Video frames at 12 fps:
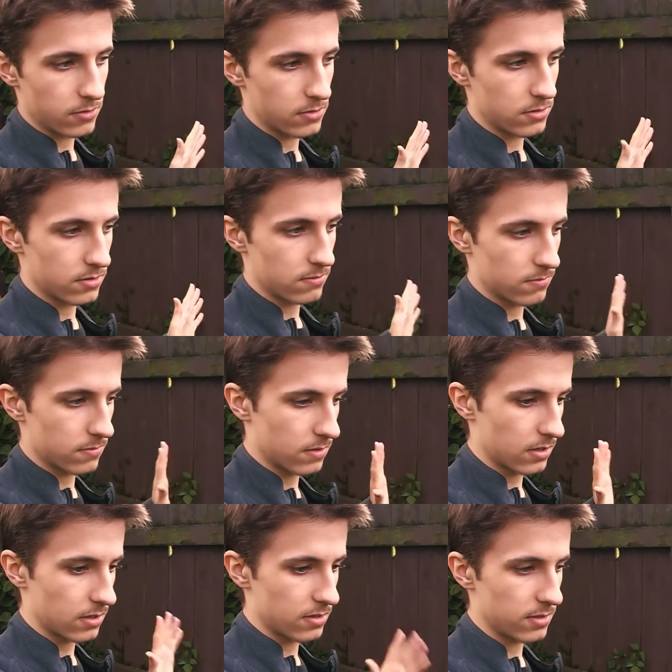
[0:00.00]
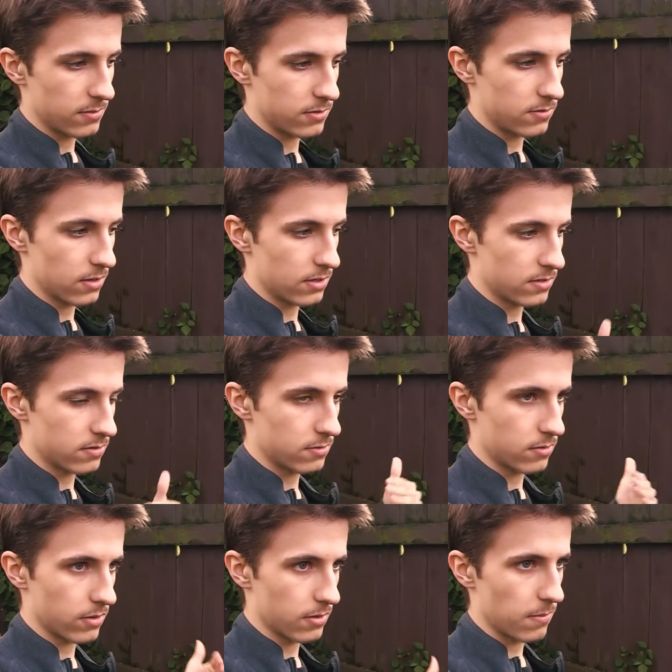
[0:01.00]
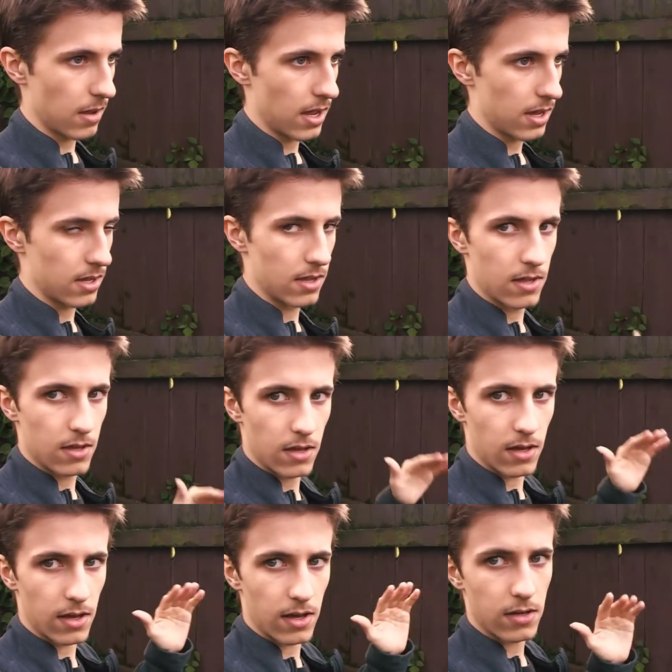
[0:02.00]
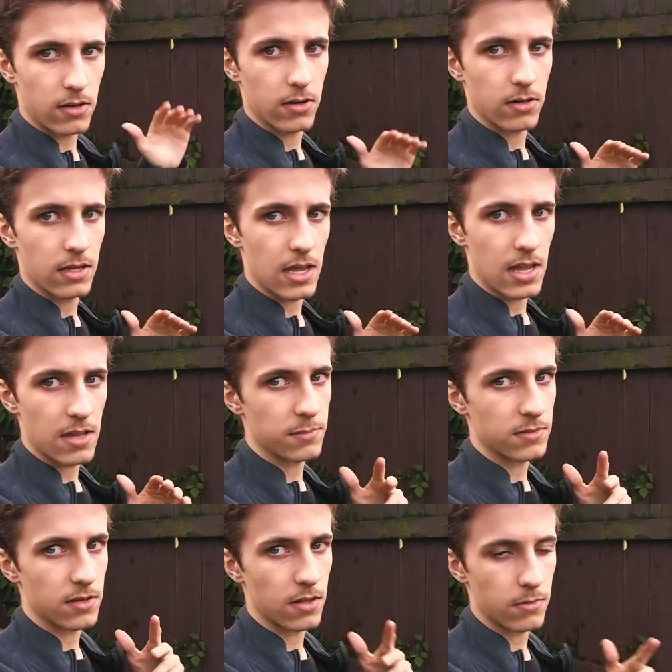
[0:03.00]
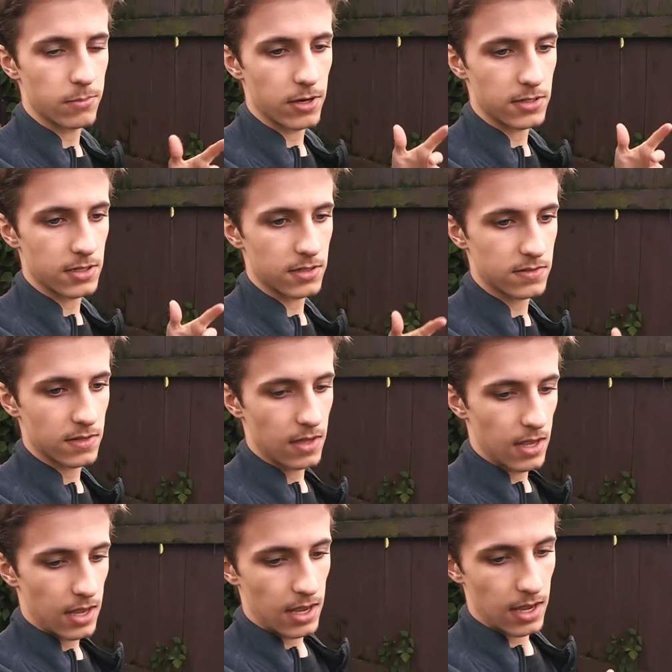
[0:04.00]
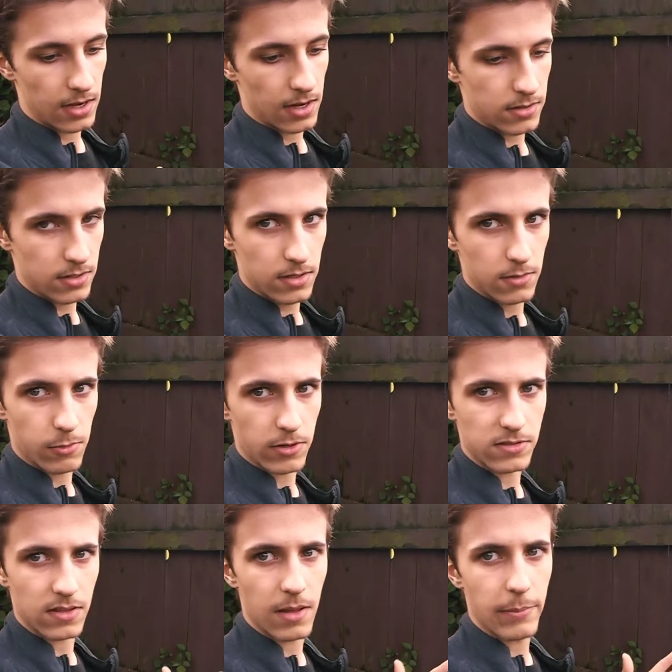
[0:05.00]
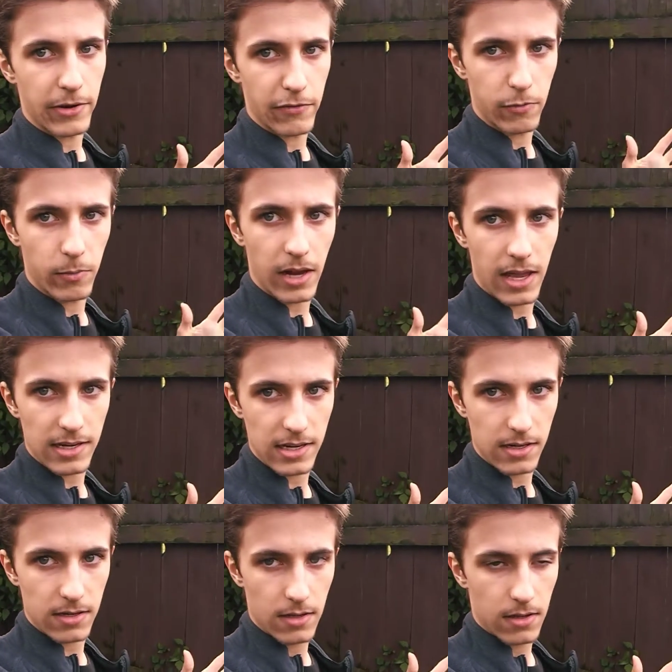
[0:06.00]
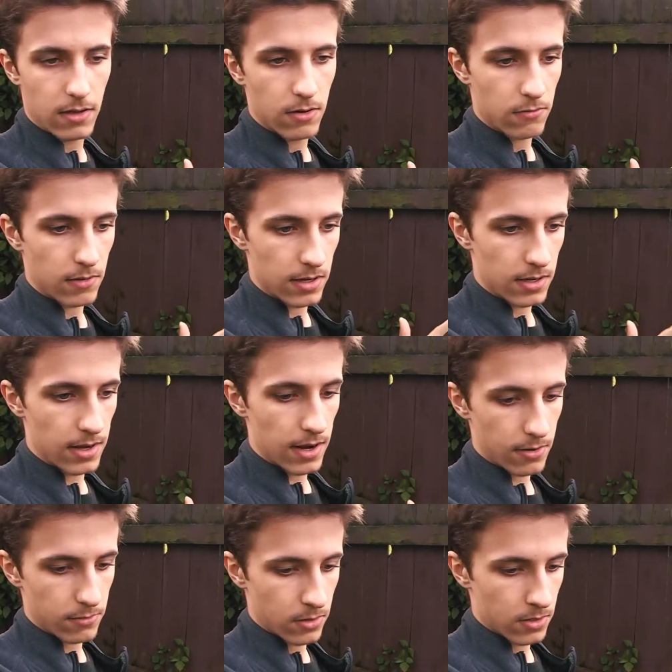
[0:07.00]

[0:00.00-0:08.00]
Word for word: It just kind of demonstrates showing my uh, current games and other projects, and I think it works a lot better for what I need right now.